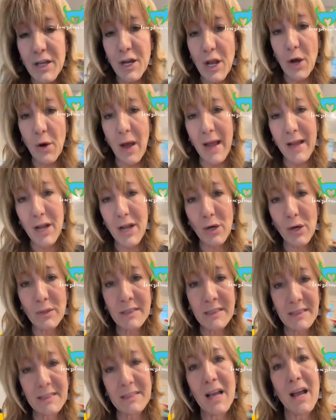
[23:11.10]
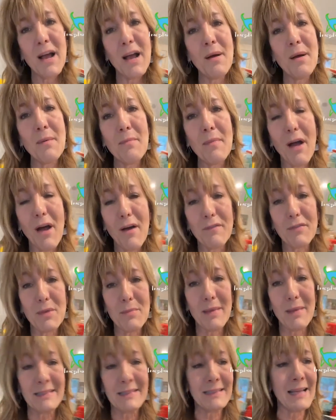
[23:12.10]
you know, I know some of
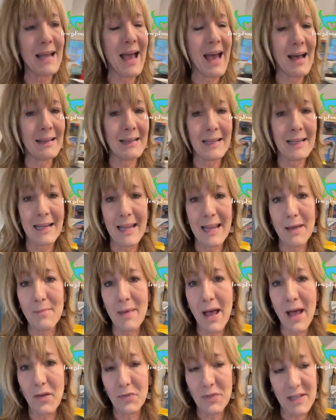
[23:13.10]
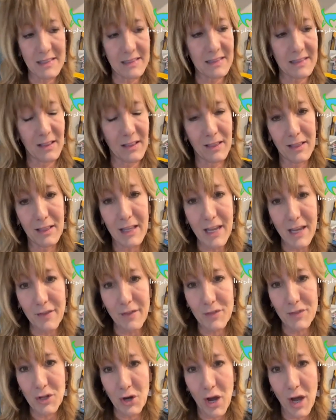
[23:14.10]
the mentality about this
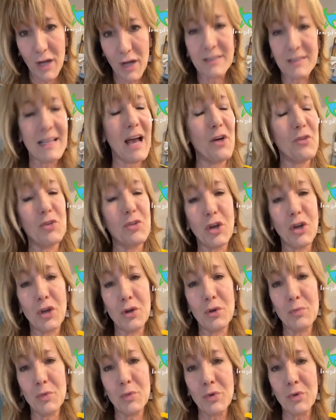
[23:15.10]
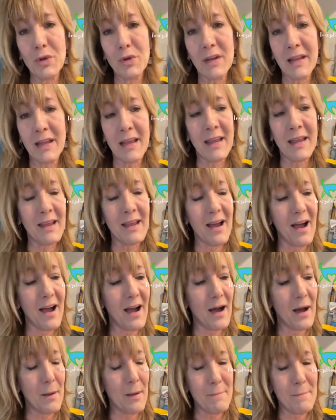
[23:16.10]
leave the dogs out in the community
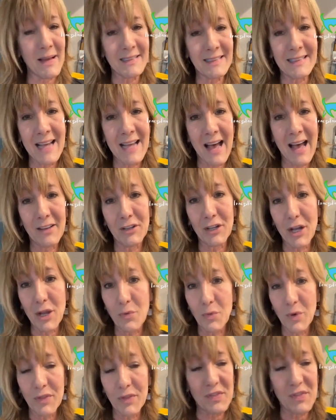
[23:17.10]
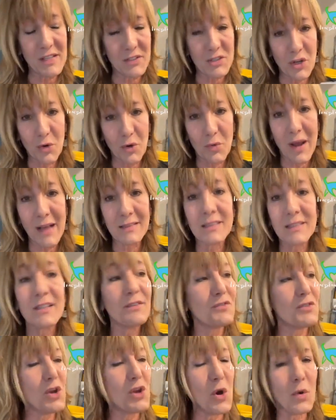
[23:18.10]
mentality with this
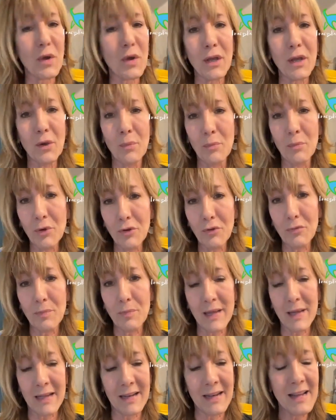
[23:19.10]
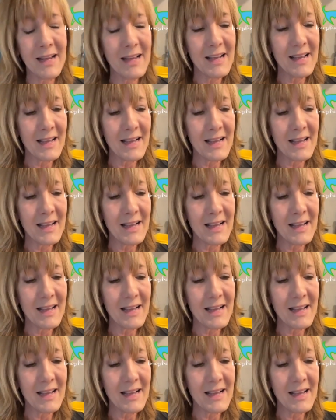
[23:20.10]
aggressive no-kill movement.